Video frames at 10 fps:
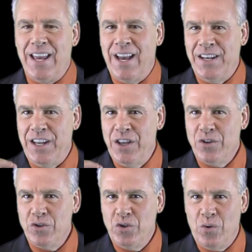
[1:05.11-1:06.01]
an
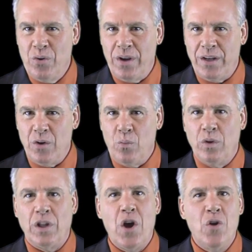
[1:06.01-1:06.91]
inner join
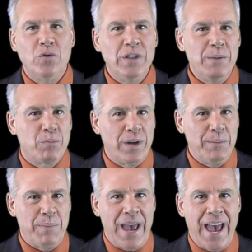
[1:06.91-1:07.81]
will only
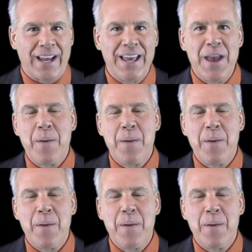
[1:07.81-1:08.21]
bring back